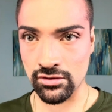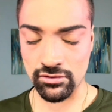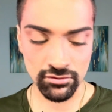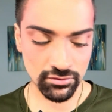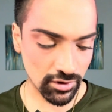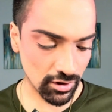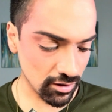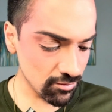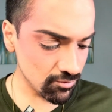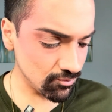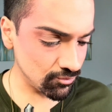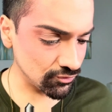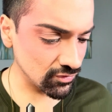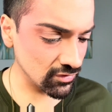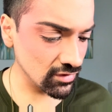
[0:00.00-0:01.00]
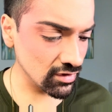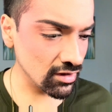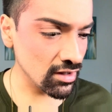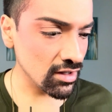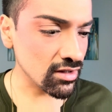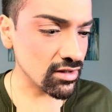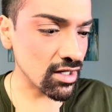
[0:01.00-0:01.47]
Okay.
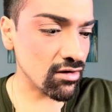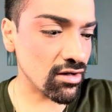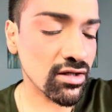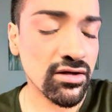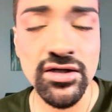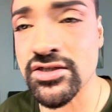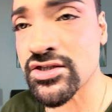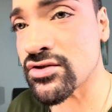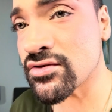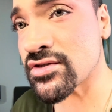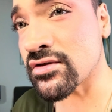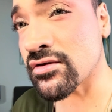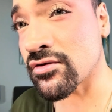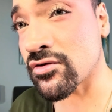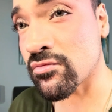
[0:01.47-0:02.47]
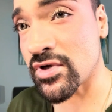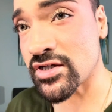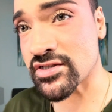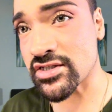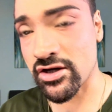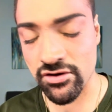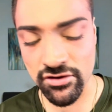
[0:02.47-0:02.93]
Now, I like to use another
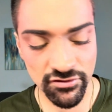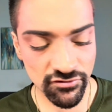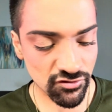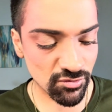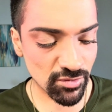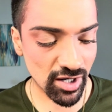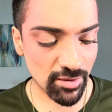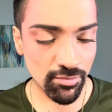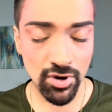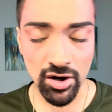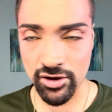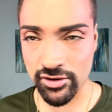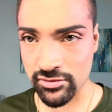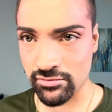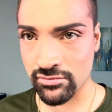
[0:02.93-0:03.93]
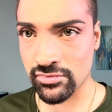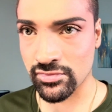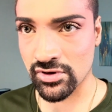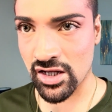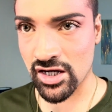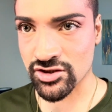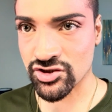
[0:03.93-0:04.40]
mascara for my bottom
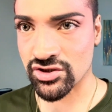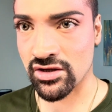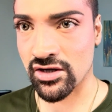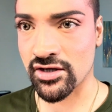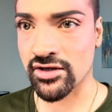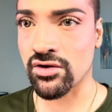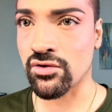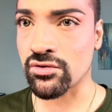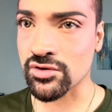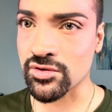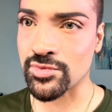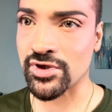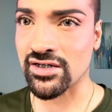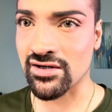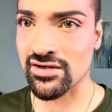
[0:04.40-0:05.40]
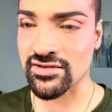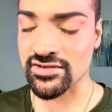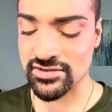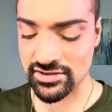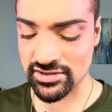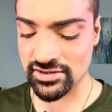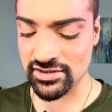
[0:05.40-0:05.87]
lash line only
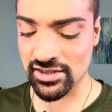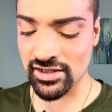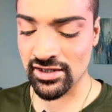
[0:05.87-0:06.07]
because